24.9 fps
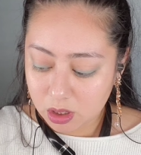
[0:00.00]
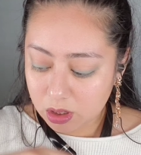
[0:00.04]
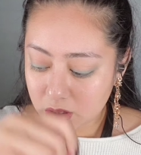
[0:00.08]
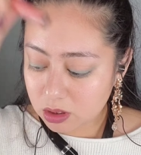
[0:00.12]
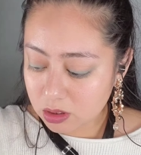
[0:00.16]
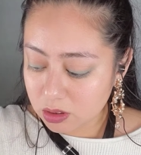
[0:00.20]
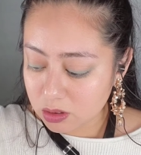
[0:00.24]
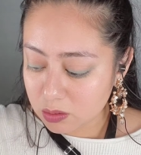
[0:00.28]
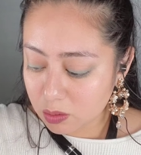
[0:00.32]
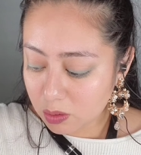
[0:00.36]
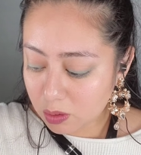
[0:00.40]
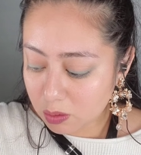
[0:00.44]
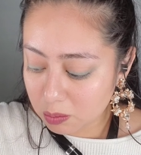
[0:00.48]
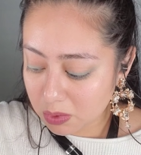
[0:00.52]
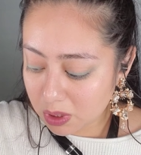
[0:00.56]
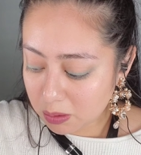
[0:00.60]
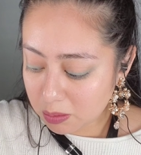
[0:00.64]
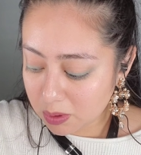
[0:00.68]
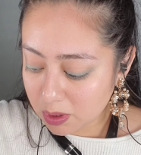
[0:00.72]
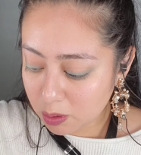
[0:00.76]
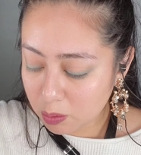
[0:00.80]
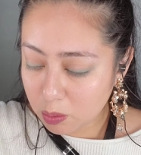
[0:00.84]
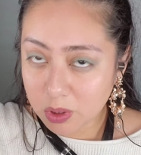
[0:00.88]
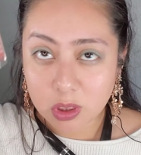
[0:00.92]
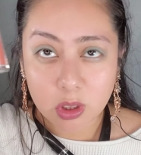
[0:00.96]
And this one
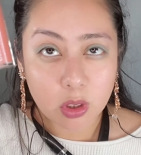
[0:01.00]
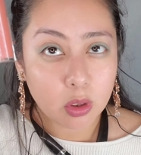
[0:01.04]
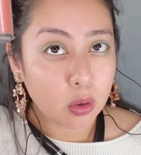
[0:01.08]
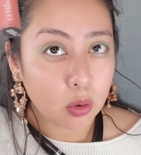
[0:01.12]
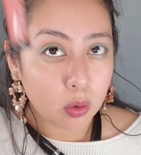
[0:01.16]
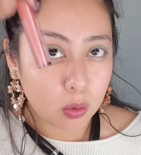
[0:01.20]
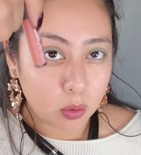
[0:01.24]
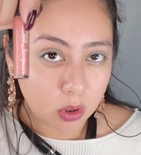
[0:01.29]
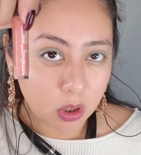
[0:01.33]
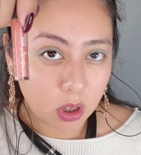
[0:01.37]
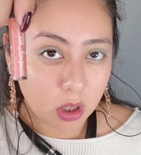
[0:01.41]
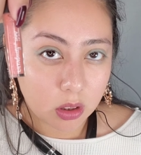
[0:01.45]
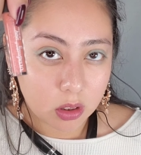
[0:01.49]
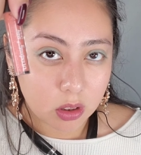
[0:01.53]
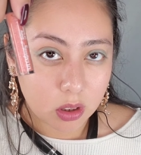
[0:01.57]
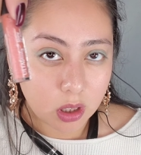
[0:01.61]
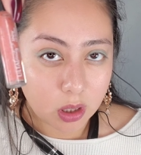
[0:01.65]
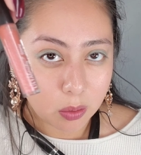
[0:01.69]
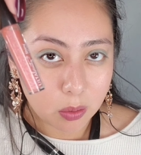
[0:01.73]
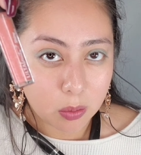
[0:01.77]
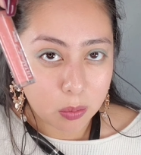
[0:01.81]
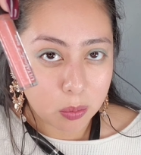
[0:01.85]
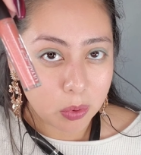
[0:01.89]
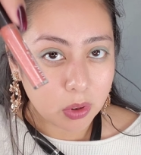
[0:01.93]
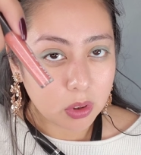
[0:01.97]
maybe with the nude color
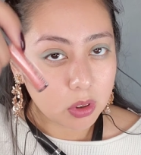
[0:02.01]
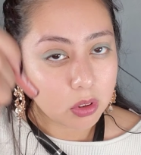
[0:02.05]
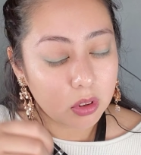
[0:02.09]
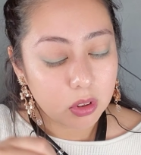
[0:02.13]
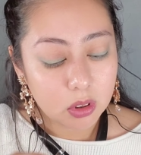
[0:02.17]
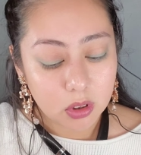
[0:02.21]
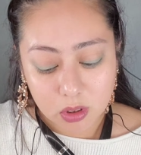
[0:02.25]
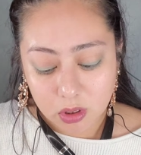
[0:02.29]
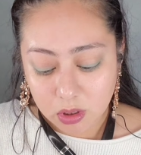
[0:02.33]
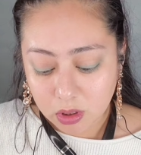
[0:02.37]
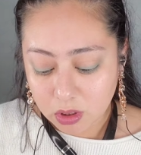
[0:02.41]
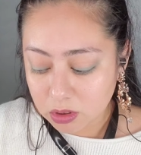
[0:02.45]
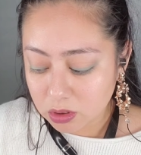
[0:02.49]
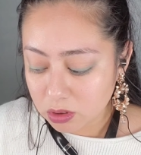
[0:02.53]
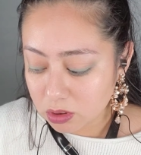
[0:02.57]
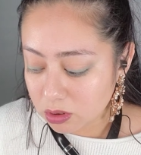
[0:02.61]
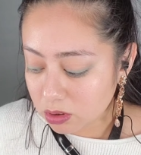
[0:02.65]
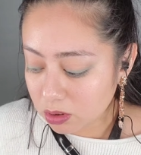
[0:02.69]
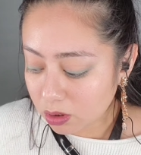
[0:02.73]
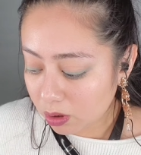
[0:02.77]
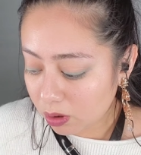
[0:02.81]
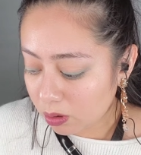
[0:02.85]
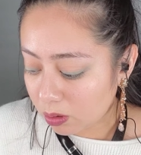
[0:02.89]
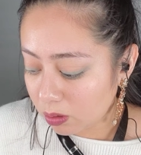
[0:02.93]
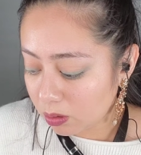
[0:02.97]
I would put.
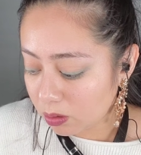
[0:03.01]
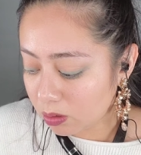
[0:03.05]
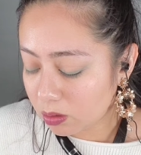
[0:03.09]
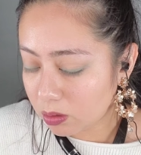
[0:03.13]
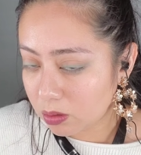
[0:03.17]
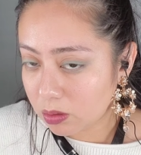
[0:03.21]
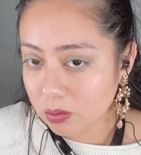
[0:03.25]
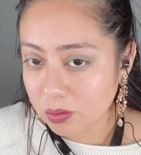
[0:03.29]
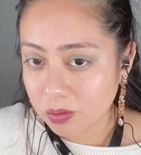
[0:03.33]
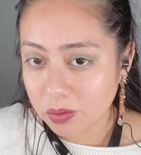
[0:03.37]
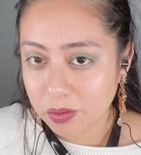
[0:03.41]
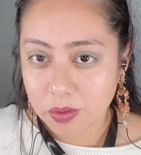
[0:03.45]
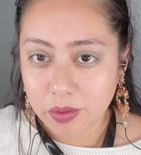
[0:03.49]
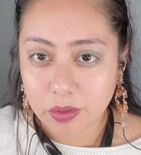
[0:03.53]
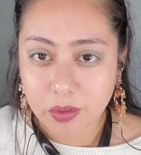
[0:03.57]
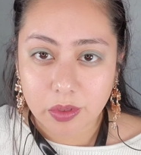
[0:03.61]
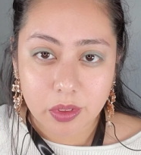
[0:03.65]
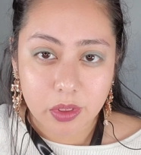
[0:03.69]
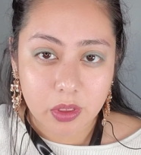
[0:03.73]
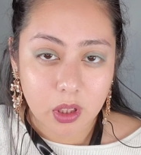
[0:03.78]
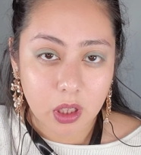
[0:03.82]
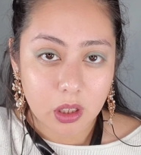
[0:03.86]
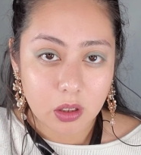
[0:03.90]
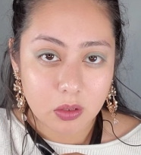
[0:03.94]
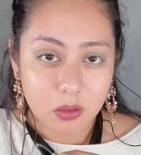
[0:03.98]
So
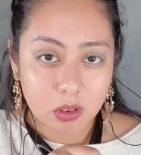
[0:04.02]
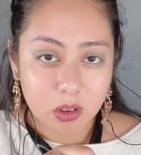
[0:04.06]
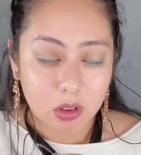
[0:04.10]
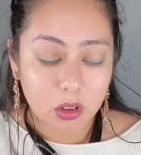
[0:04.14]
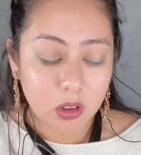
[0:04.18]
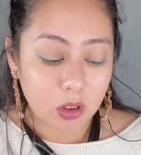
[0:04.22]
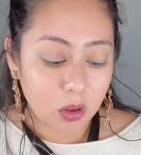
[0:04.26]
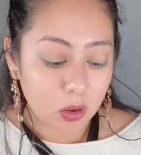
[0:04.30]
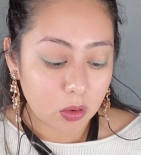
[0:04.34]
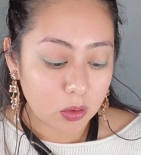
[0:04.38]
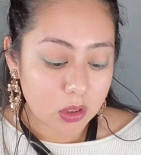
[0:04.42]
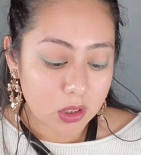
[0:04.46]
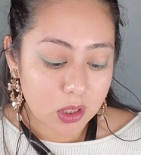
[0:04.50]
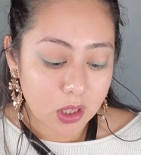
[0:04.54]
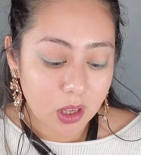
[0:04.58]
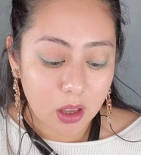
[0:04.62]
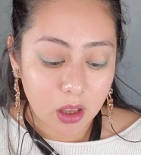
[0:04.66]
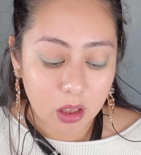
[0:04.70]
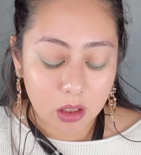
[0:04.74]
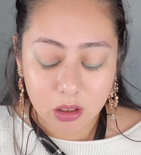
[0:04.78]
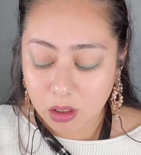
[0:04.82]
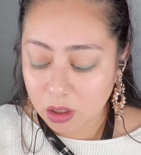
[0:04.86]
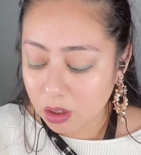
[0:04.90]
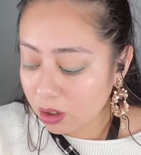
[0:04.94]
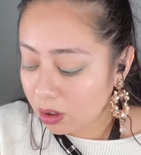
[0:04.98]
that really goes
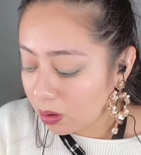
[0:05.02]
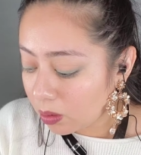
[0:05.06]
that.